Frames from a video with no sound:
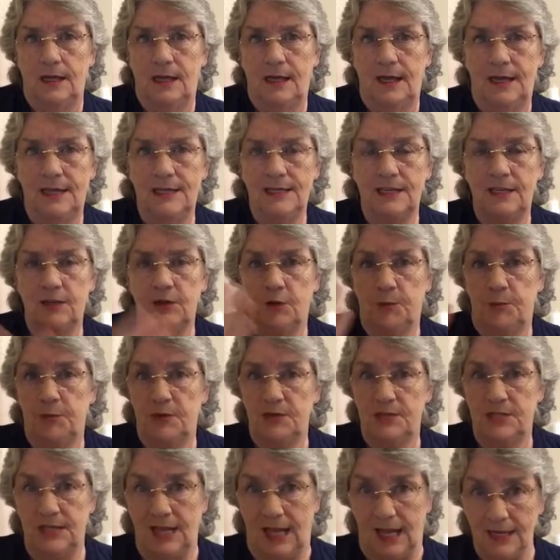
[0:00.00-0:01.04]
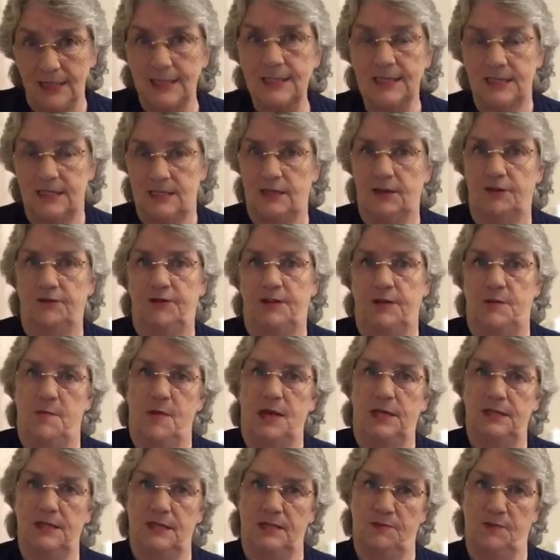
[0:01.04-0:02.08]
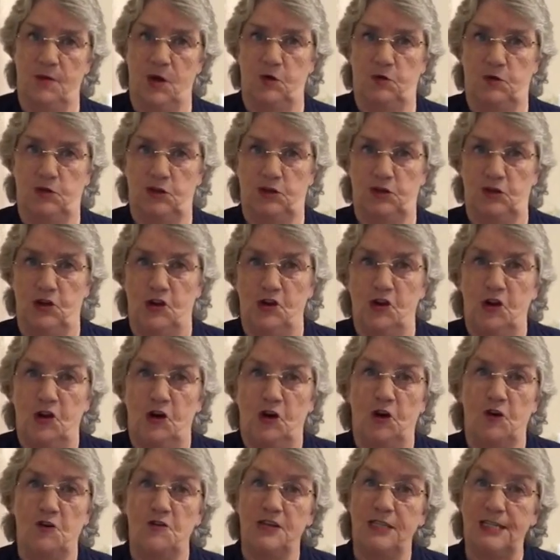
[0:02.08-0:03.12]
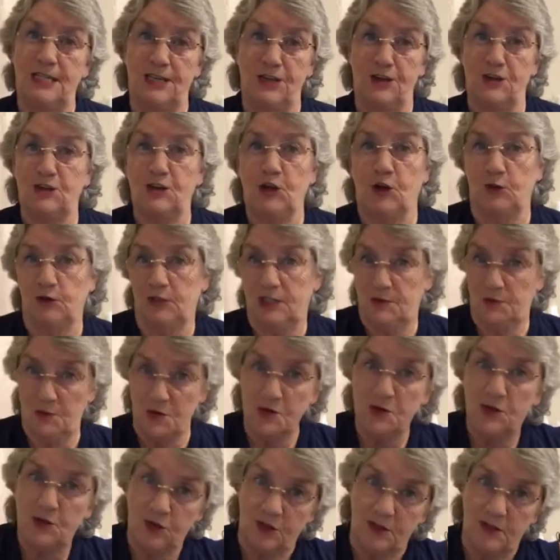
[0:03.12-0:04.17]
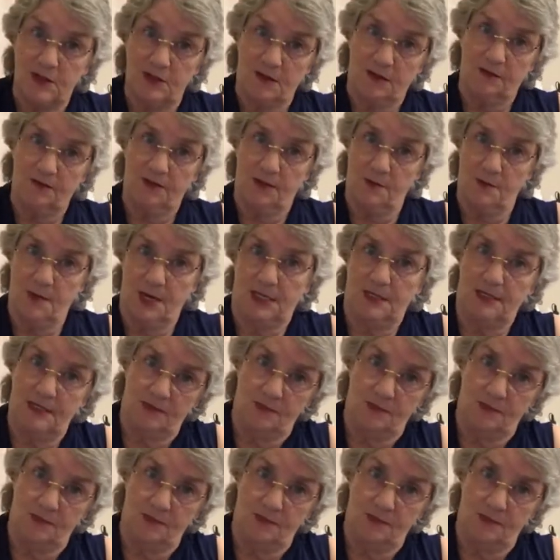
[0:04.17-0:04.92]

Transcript: it your personality stuff that matters most, or is it your soul spiritual stuff that matters